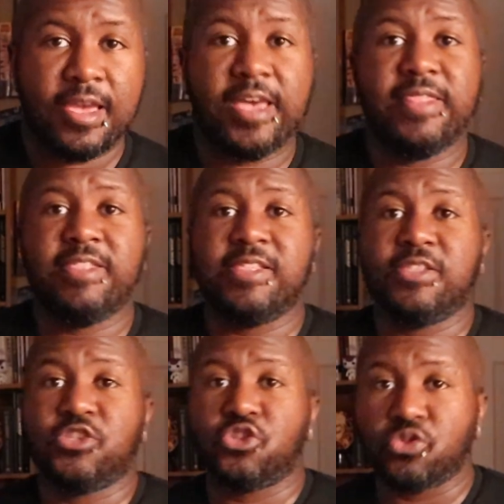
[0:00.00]
and then
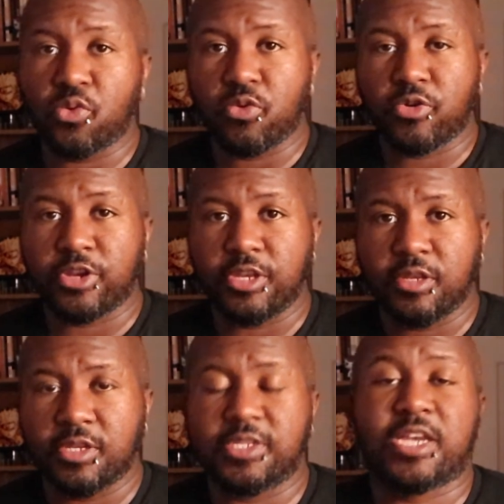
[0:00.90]
the story
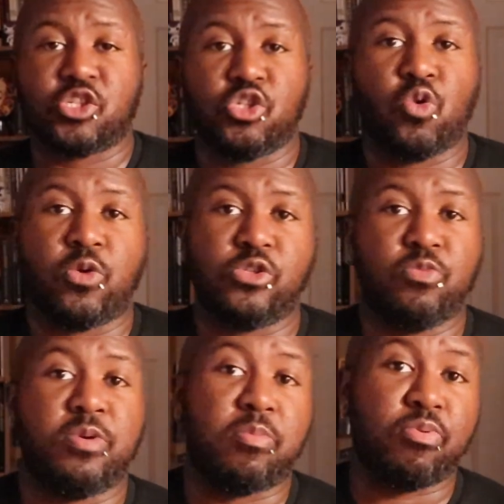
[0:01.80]
is actually going to
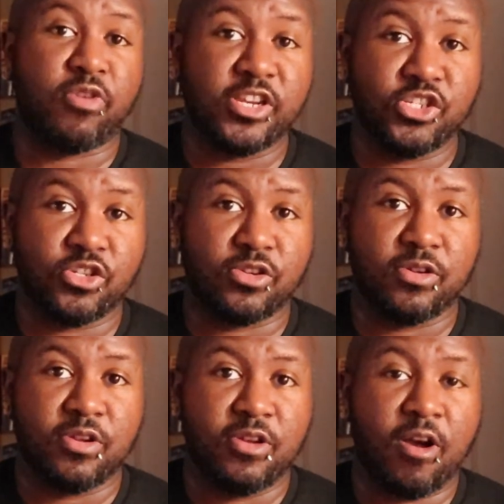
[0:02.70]
put pressure
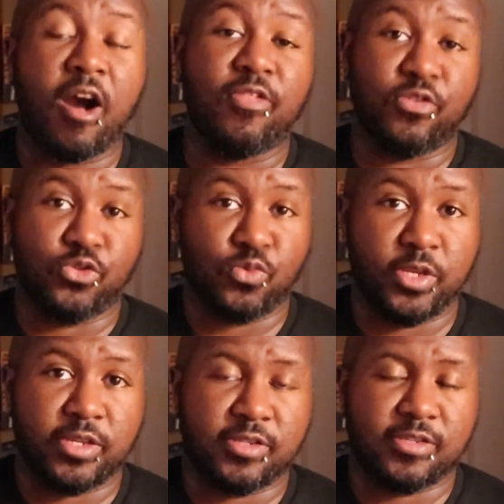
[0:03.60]
on those
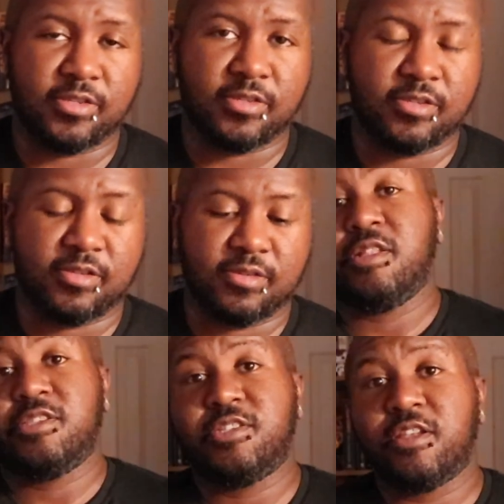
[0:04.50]
weaknesses.
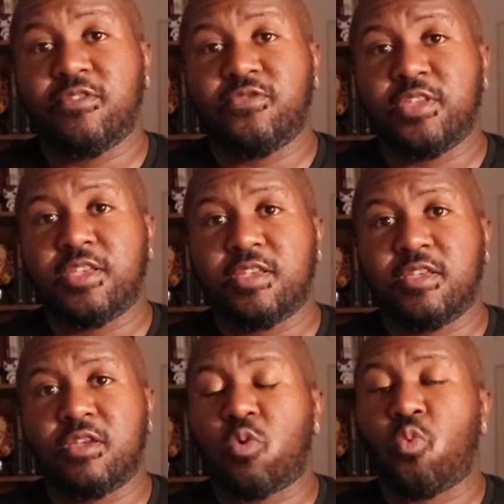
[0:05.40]
Instead of
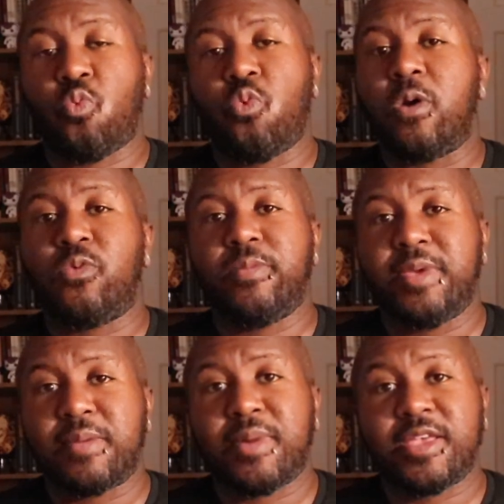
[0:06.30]
thinking, what would
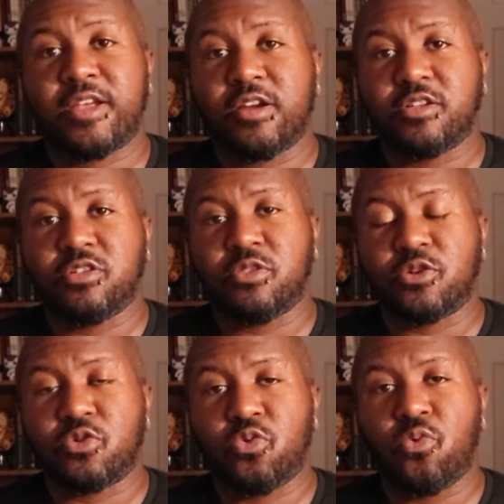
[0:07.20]
make my character
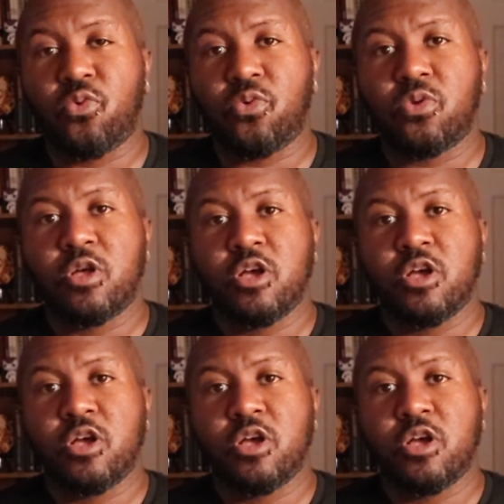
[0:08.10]
look cool,